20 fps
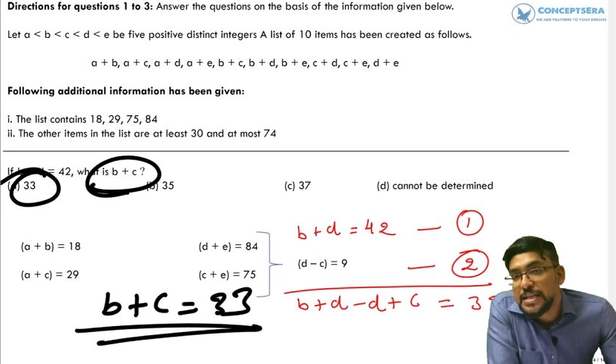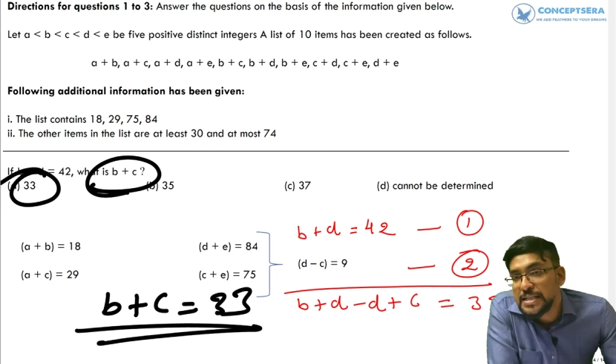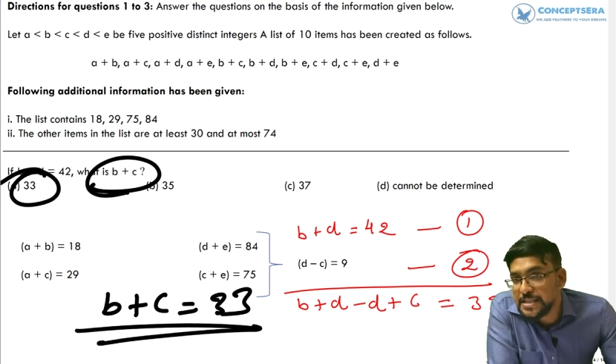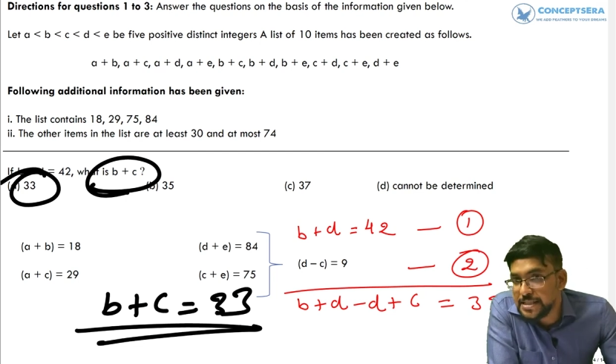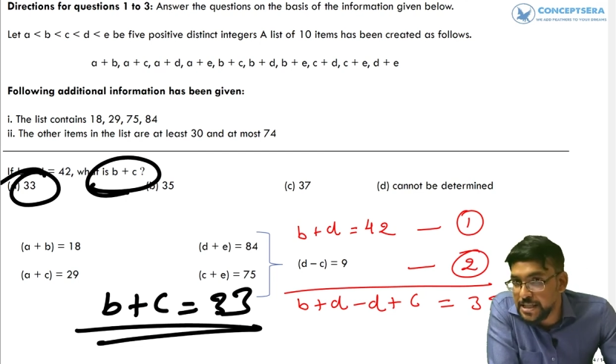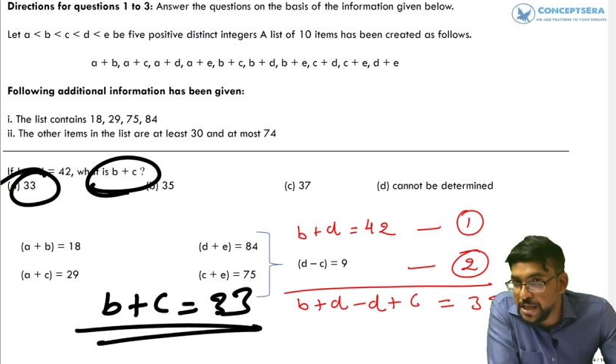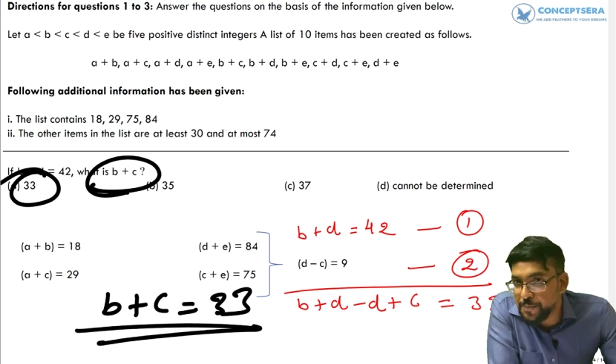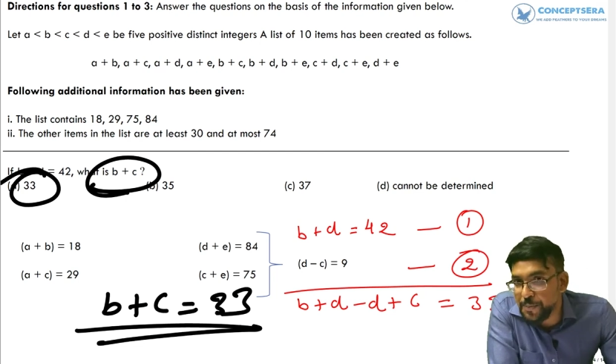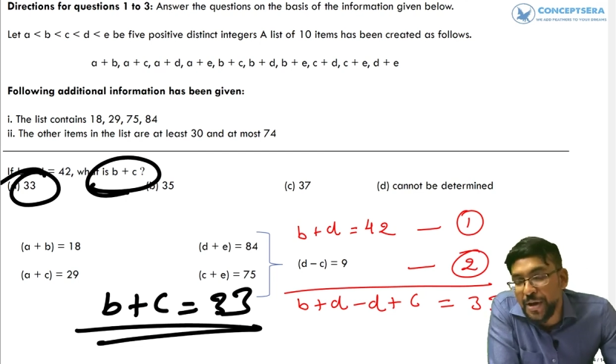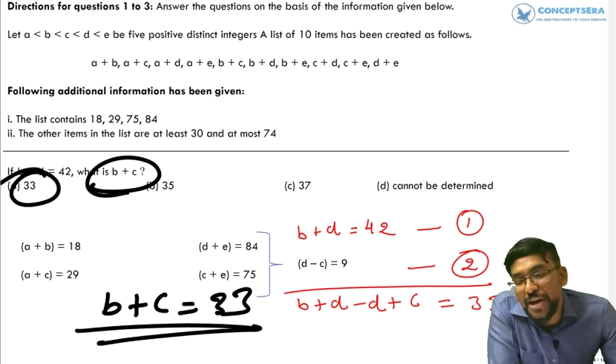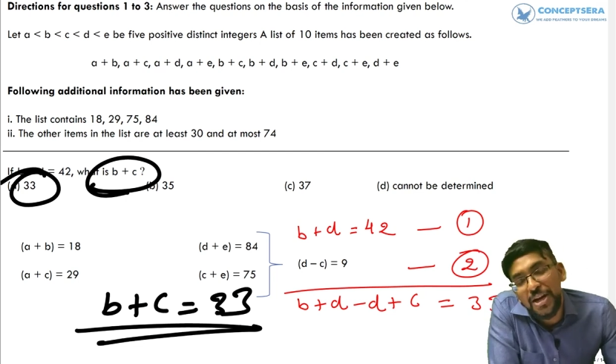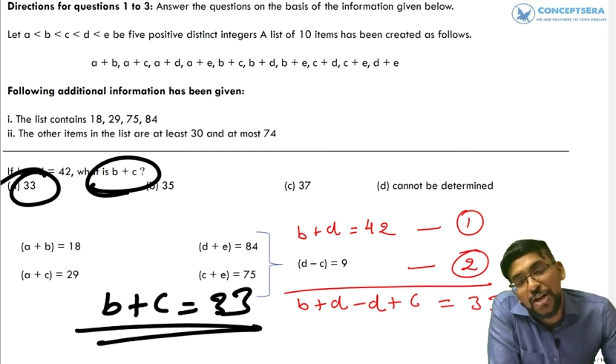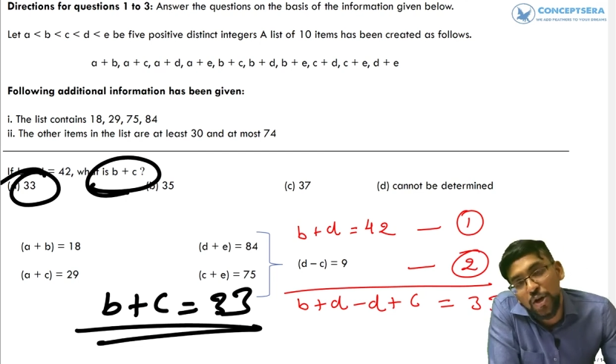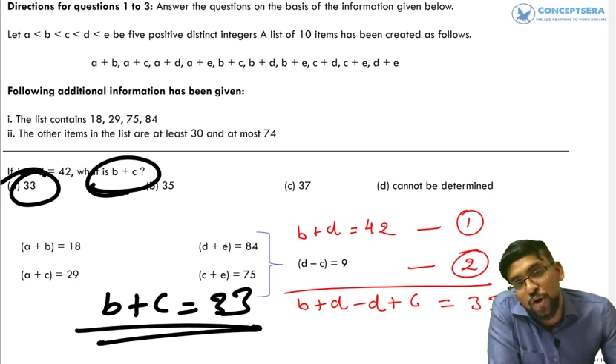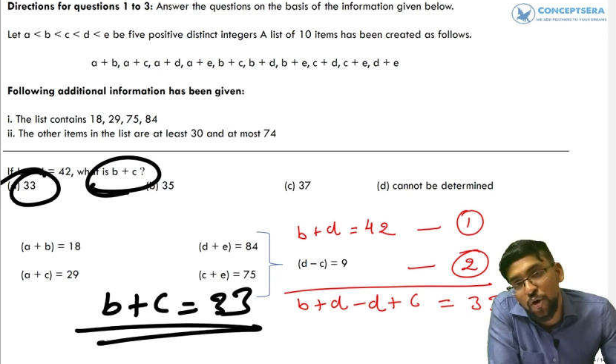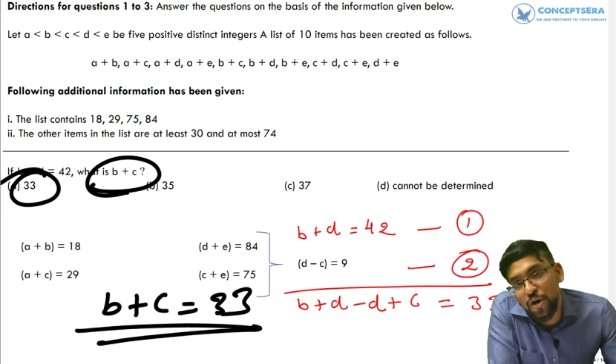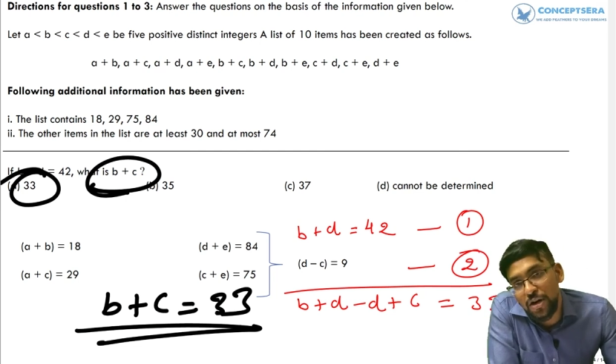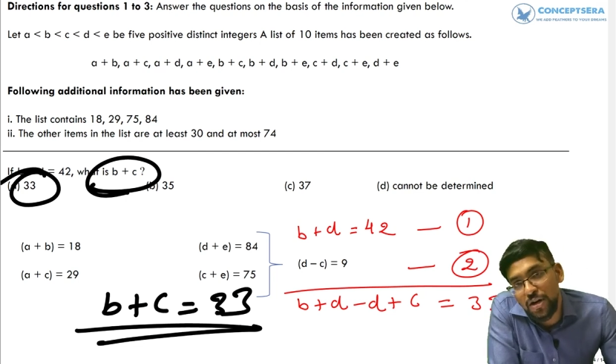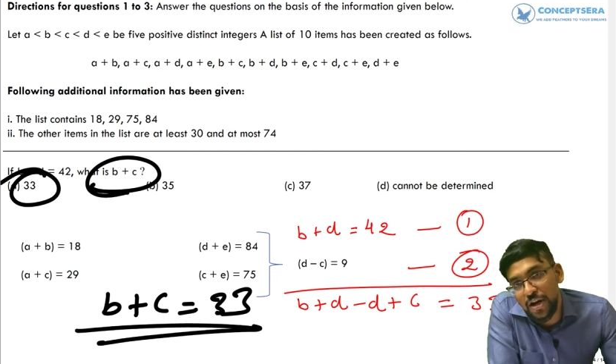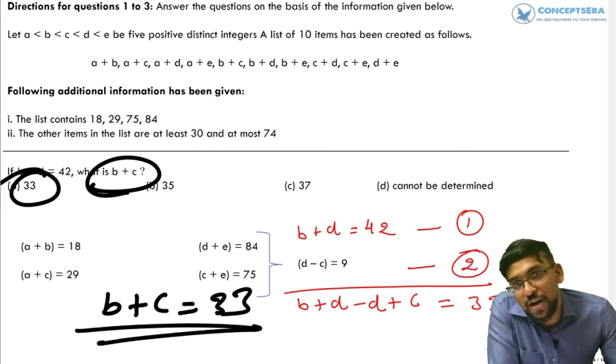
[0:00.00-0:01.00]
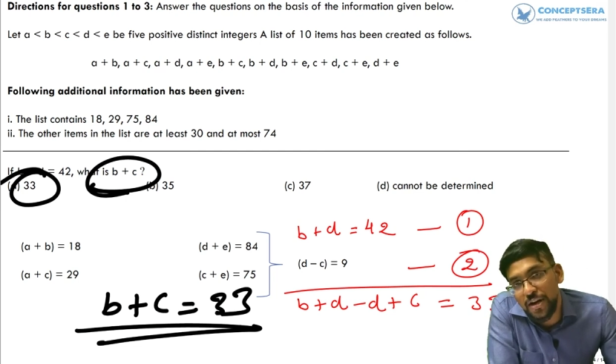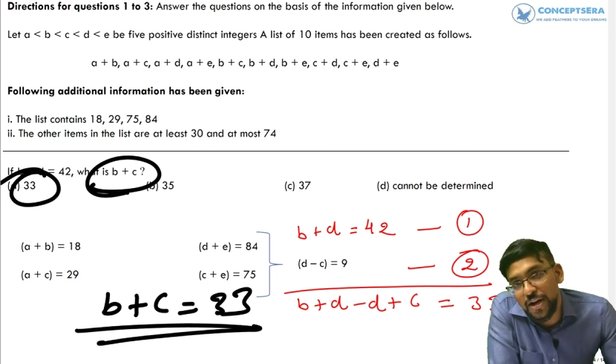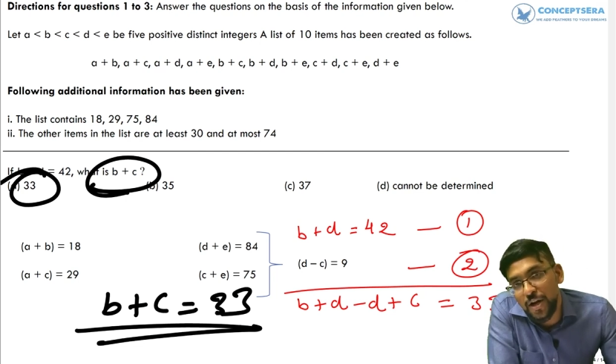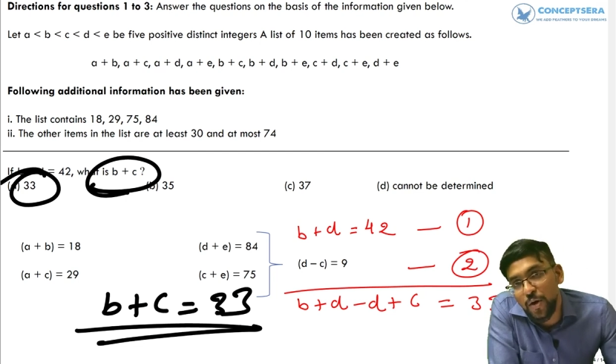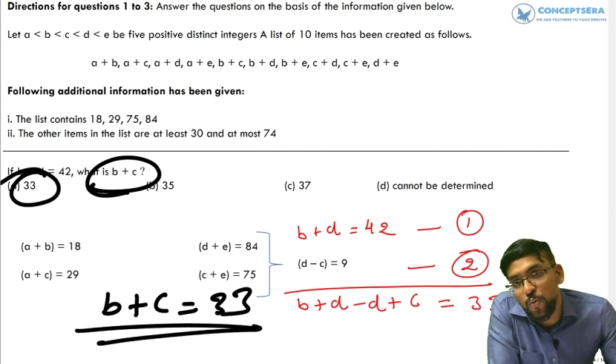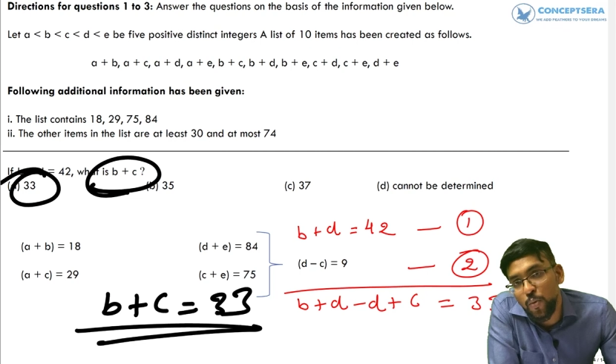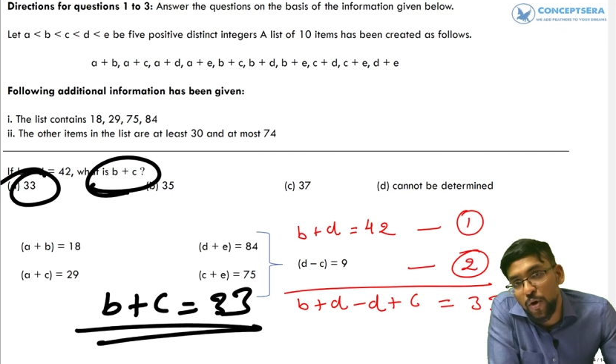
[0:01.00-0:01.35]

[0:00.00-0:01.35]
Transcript: cement your learning